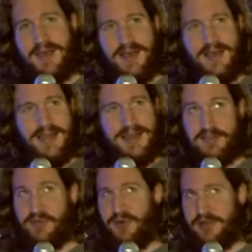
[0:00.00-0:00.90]

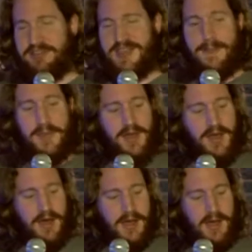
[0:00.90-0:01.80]
That's the first step.
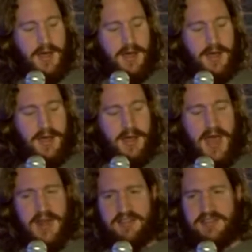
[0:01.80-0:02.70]

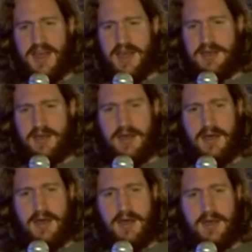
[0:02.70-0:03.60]
And it's like
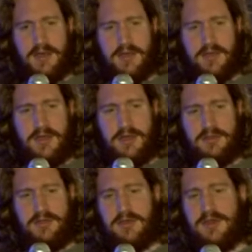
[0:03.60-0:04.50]

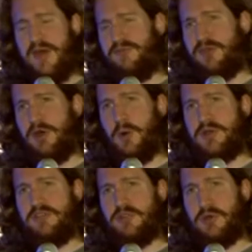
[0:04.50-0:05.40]
you have to know
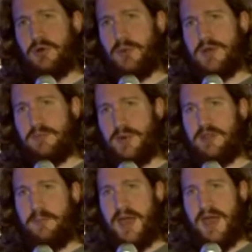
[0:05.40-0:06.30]
what you do with
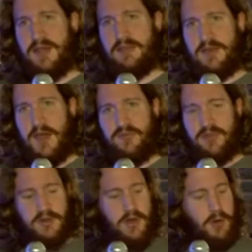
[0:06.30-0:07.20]
the paint. You have
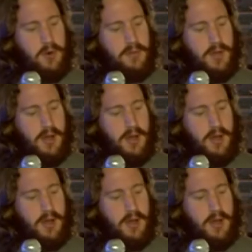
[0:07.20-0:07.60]
to know.